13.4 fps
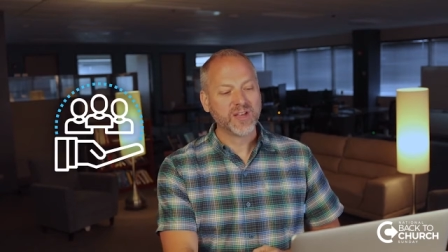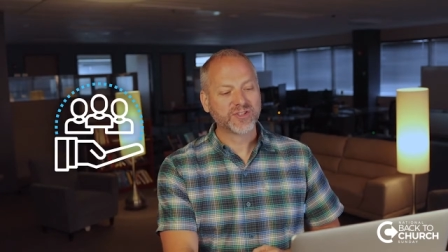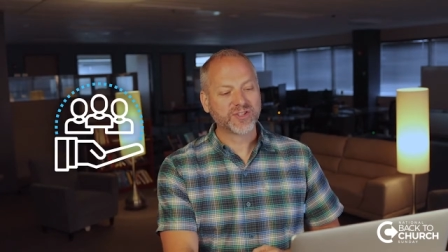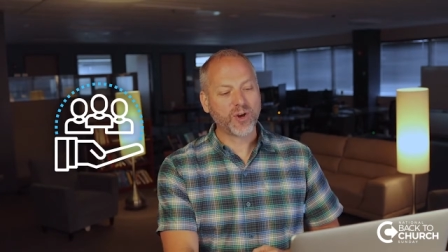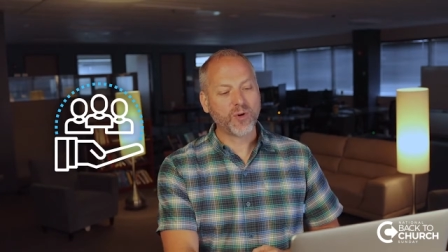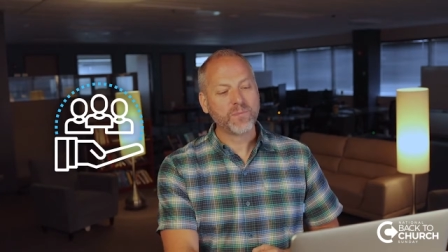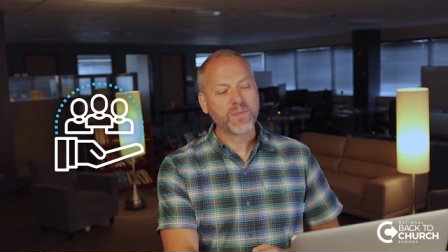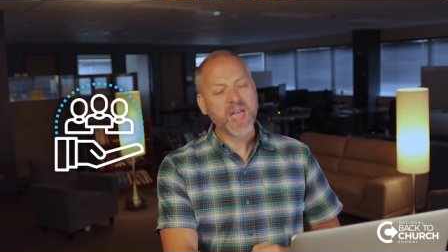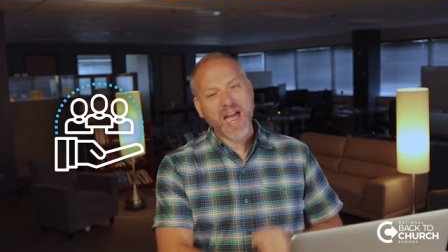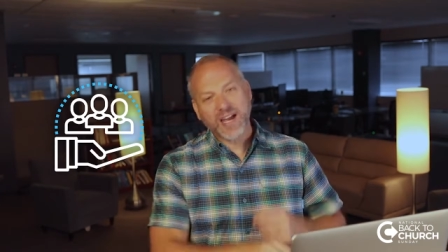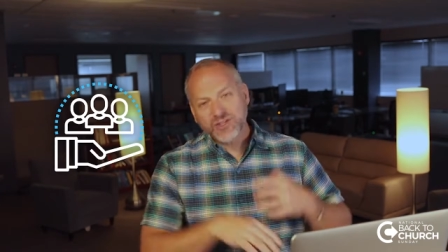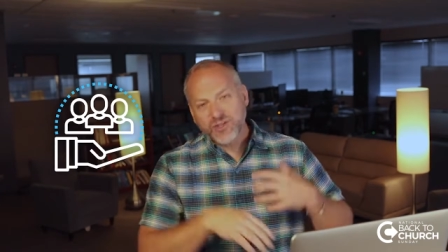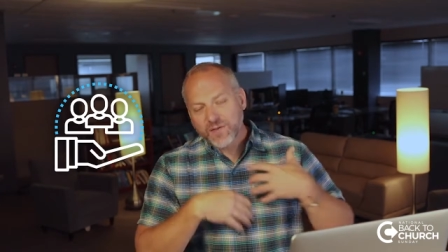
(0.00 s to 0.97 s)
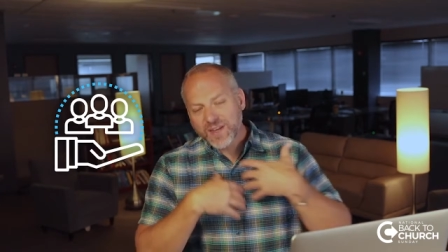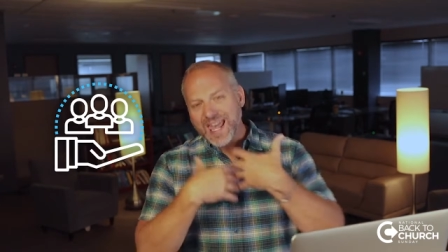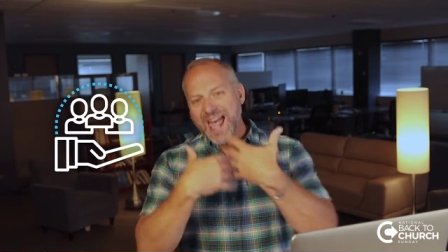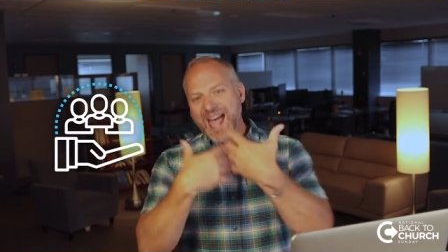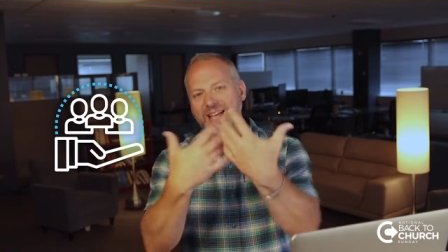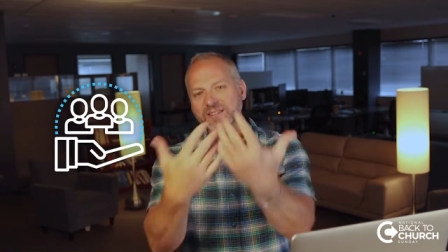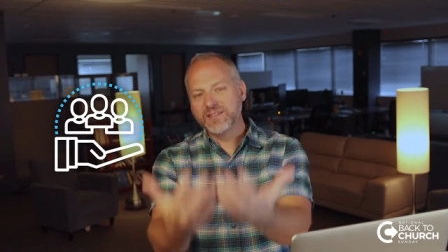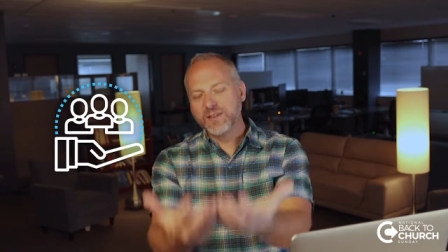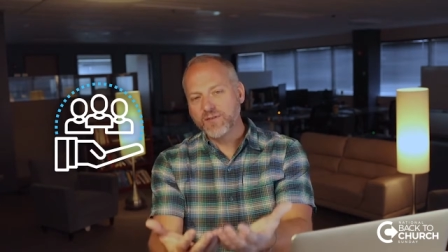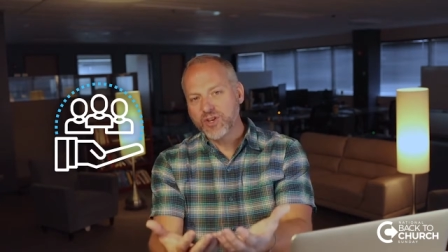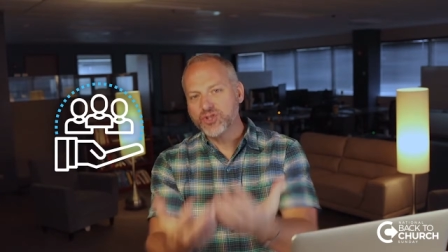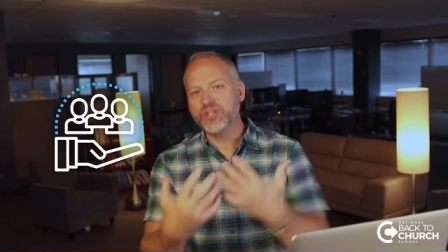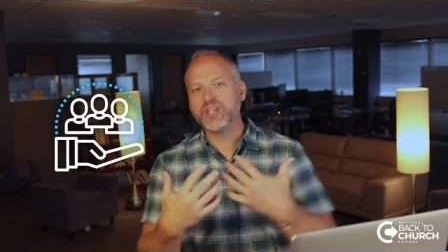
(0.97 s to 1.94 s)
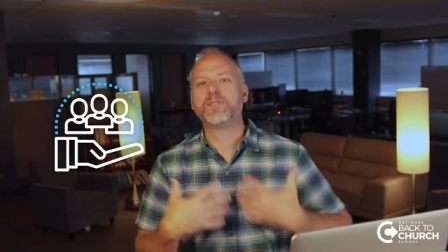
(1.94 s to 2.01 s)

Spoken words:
So as you've cast the vision,